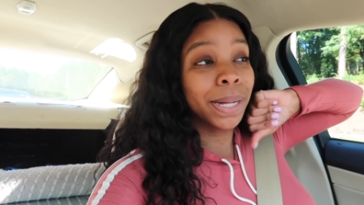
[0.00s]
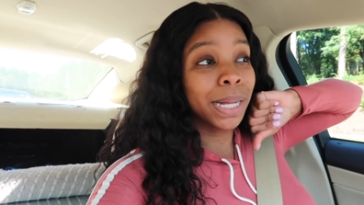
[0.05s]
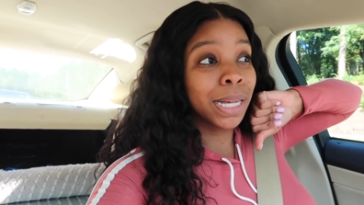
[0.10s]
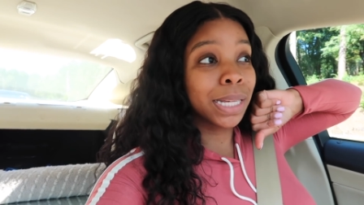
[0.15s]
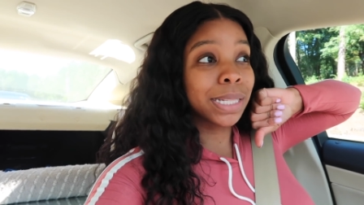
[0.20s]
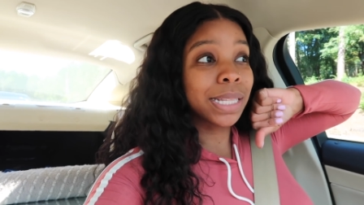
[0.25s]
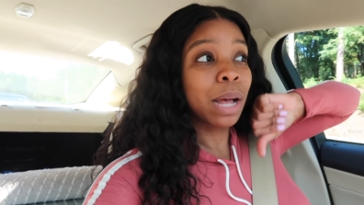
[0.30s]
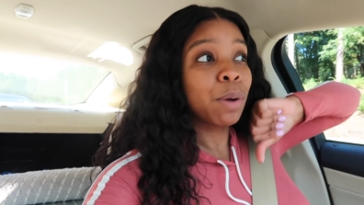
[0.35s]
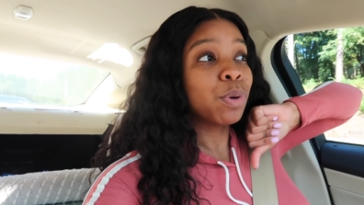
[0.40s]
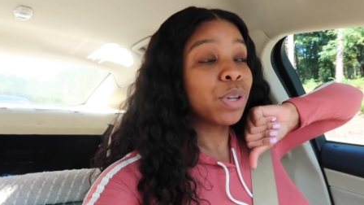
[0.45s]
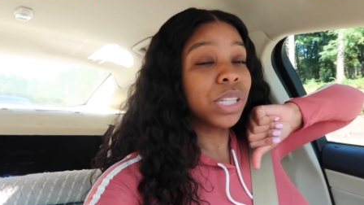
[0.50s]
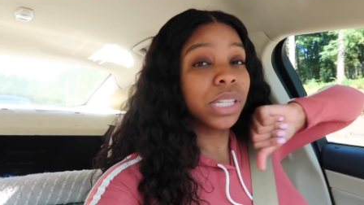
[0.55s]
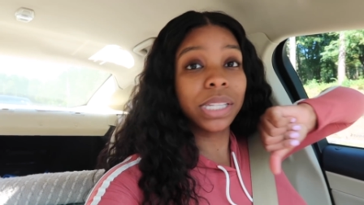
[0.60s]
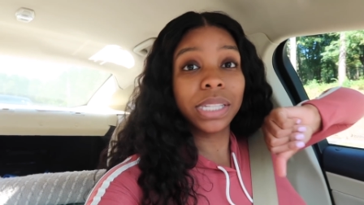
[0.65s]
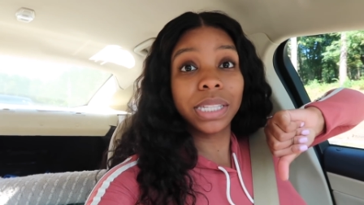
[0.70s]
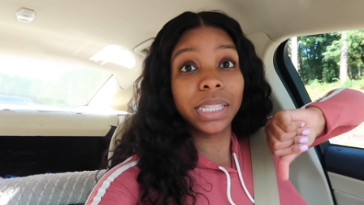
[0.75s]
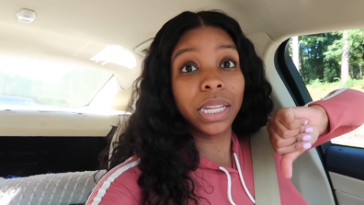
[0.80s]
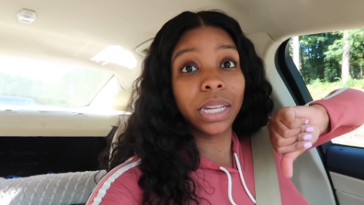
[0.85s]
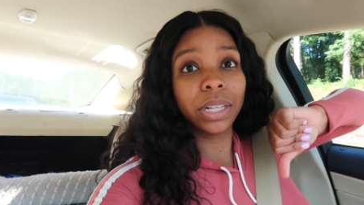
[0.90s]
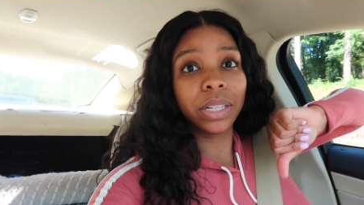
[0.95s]
bucks that was a
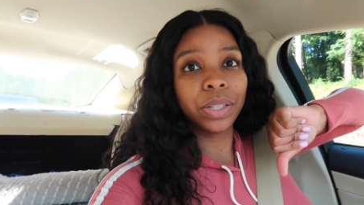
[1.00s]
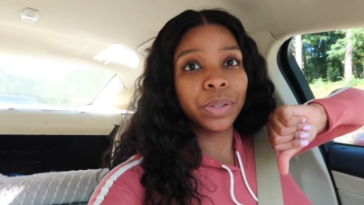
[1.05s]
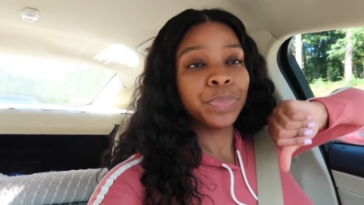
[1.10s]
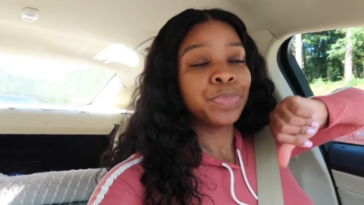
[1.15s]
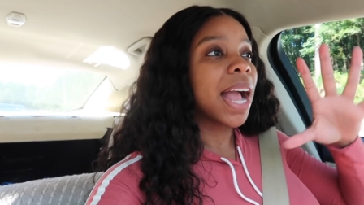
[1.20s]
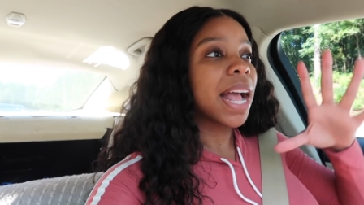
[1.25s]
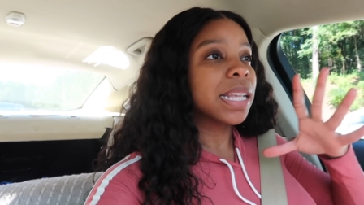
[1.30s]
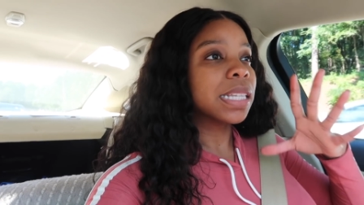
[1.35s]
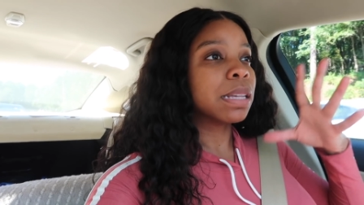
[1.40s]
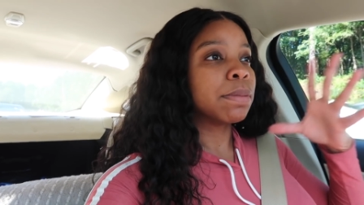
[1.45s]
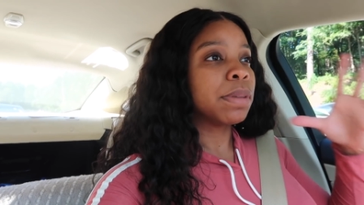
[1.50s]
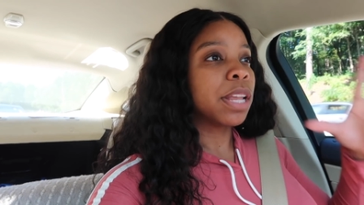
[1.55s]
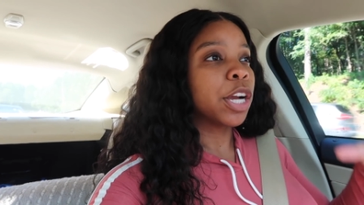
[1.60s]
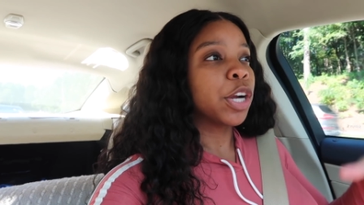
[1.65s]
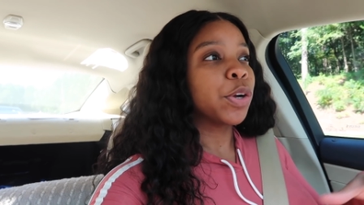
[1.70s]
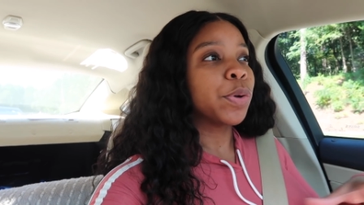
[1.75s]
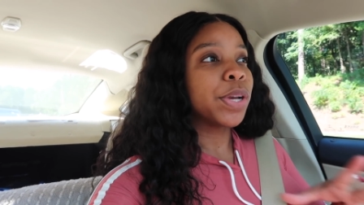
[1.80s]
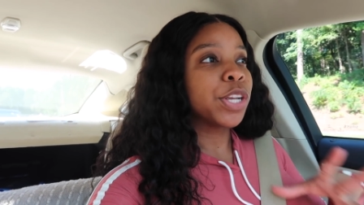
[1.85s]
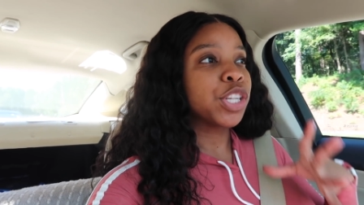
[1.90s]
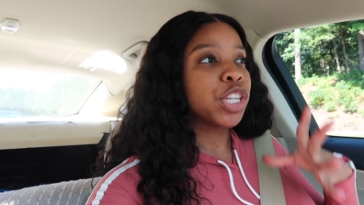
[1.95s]
steal i got some
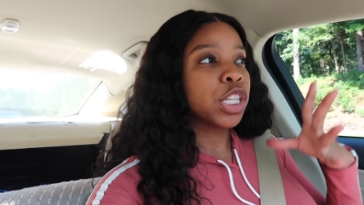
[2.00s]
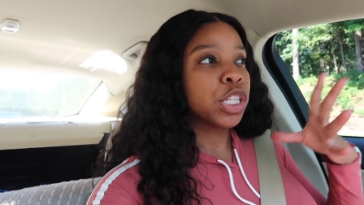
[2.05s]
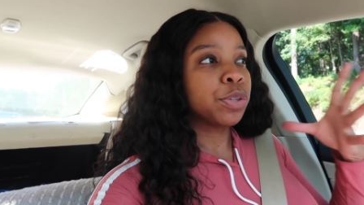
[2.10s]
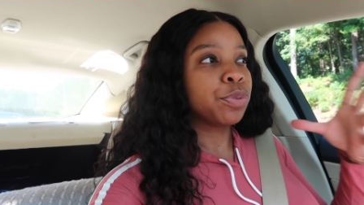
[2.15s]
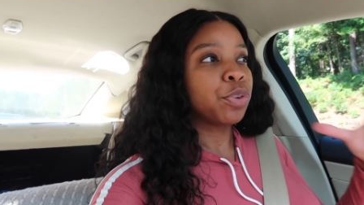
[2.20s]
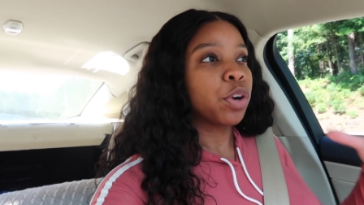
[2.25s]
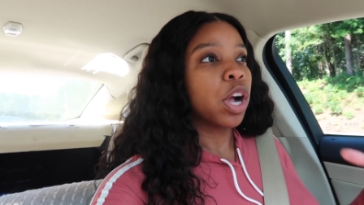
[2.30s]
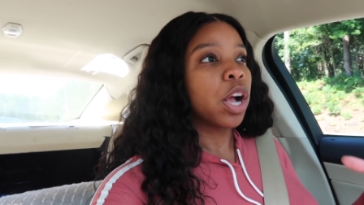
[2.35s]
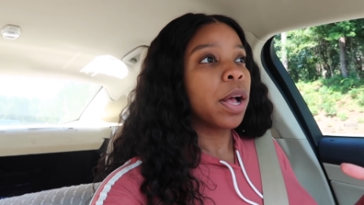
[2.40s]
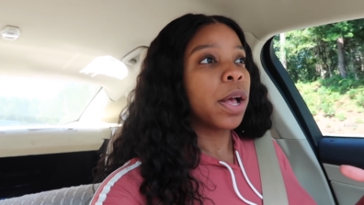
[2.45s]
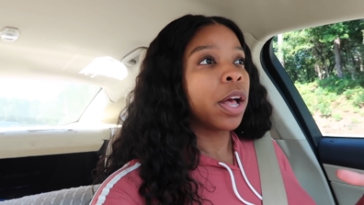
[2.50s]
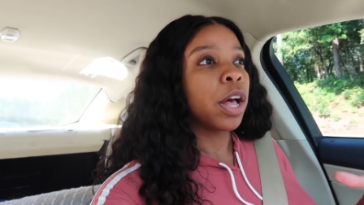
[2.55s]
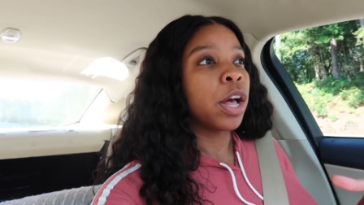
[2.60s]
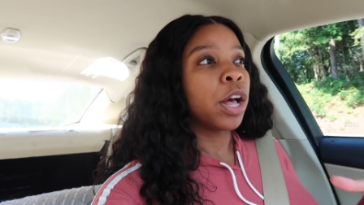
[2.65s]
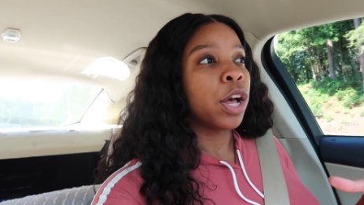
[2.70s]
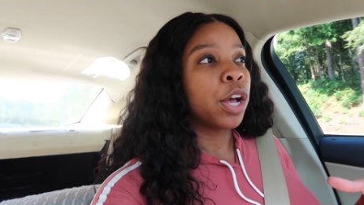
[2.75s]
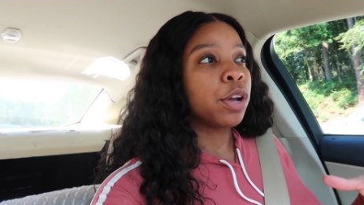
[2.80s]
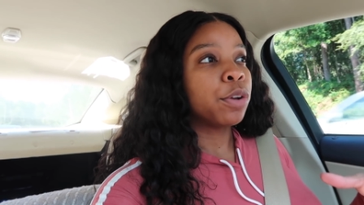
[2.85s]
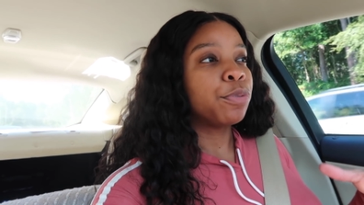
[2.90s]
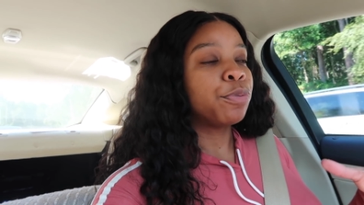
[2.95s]
decorations
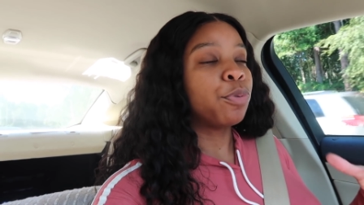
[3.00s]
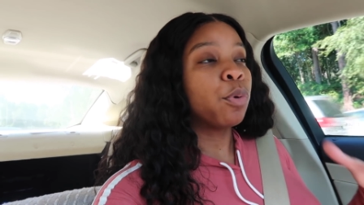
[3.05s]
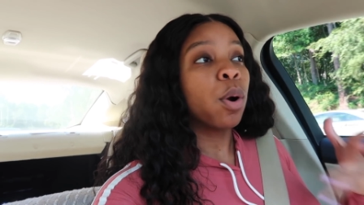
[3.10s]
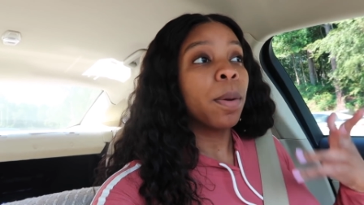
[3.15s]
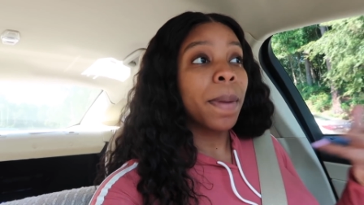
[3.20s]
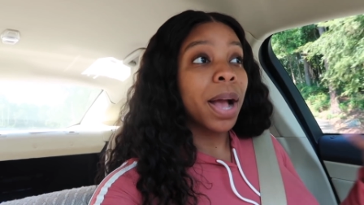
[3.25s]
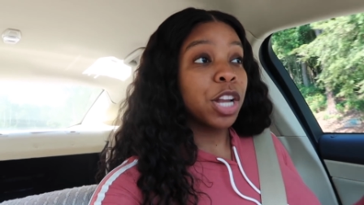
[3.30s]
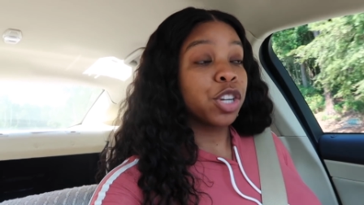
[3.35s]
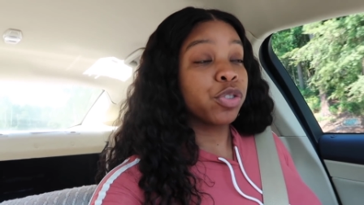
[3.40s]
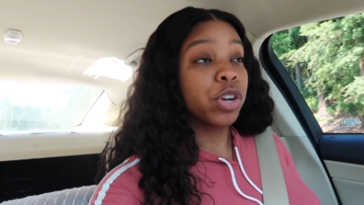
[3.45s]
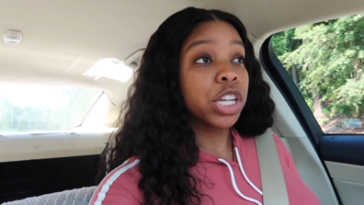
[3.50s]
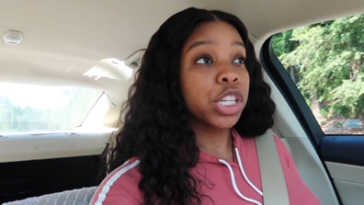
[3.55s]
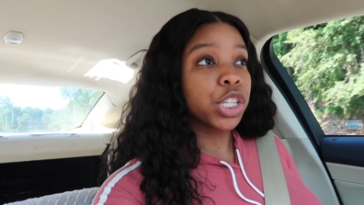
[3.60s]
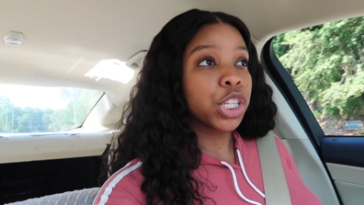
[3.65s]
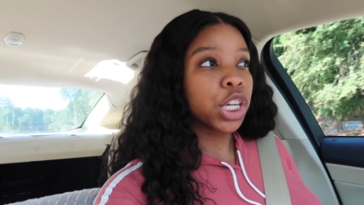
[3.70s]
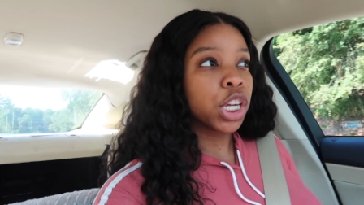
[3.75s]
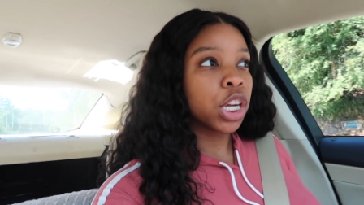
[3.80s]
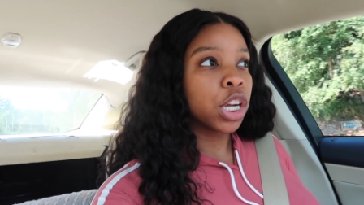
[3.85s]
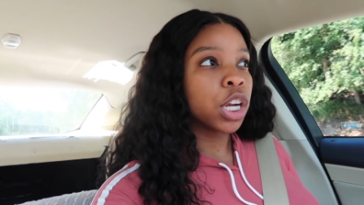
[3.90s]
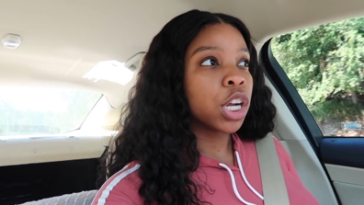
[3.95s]
from for my
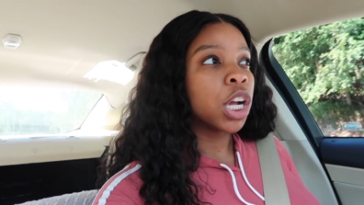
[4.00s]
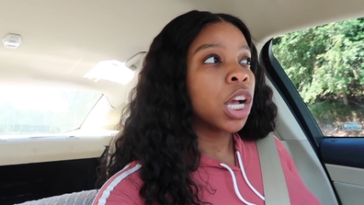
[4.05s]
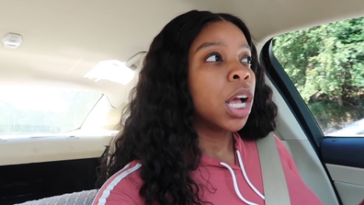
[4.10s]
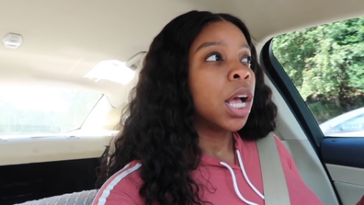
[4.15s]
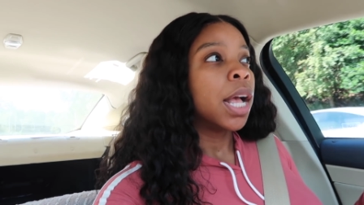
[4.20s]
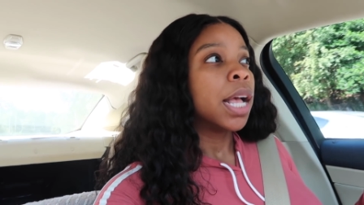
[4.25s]
dresser